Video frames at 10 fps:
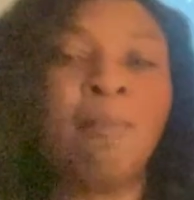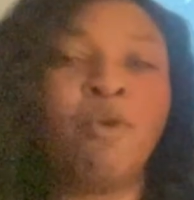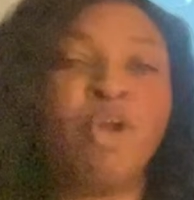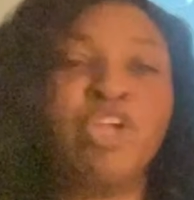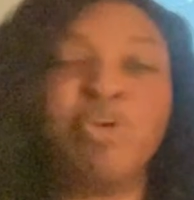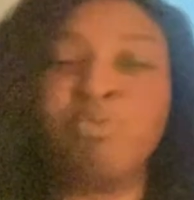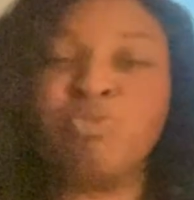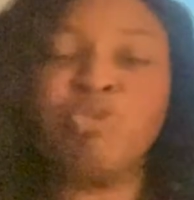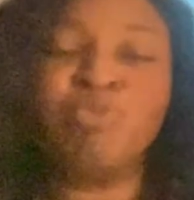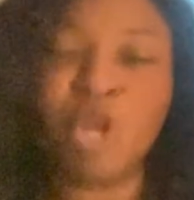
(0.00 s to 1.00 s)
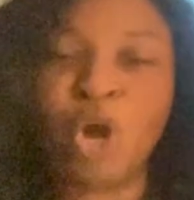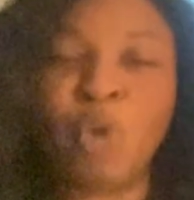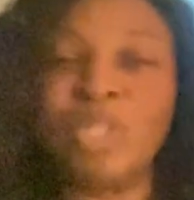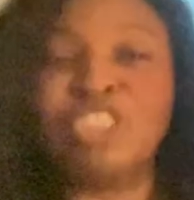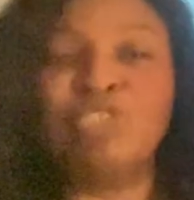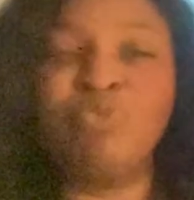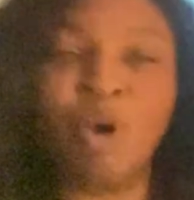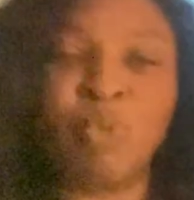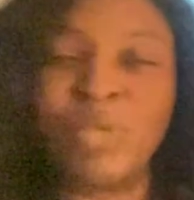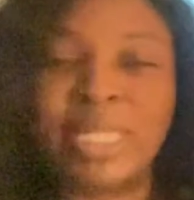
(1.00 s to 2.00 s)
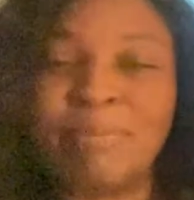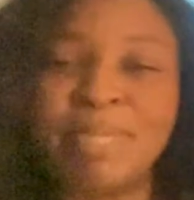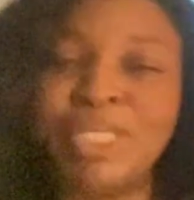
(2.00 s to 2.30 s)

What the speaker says: or you know that you won't really be